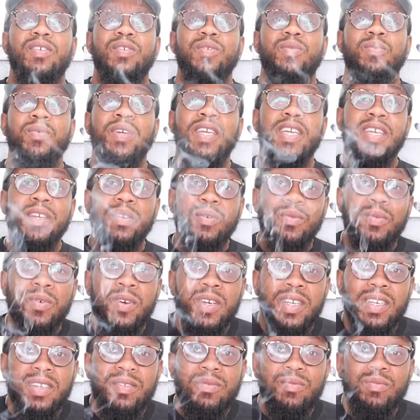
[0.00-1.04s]
saying?
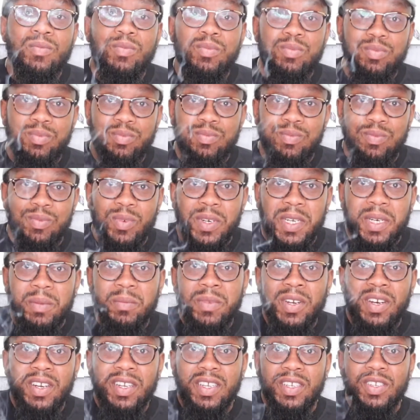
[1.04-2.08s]
What
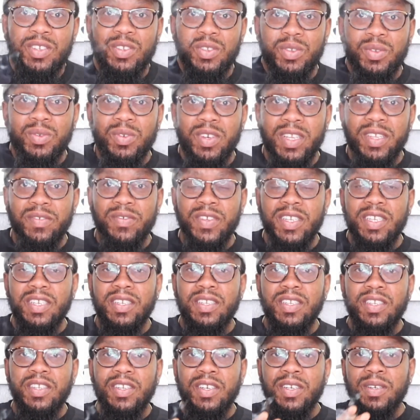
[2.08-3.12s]
America do you live in?
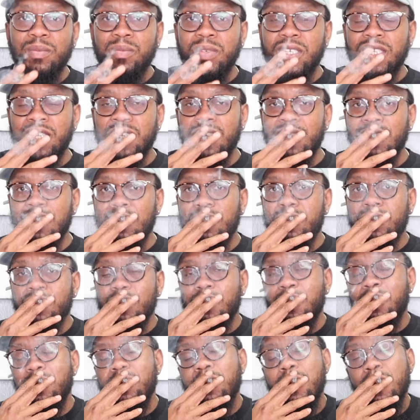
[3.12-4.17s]
You know what I'm saying?
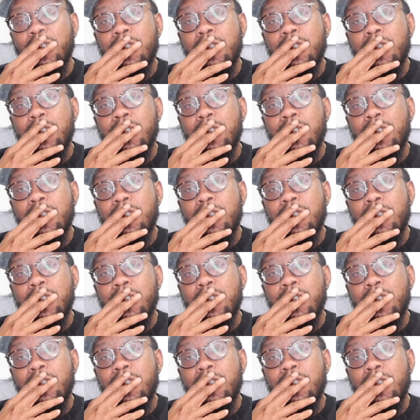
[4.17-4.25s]
So,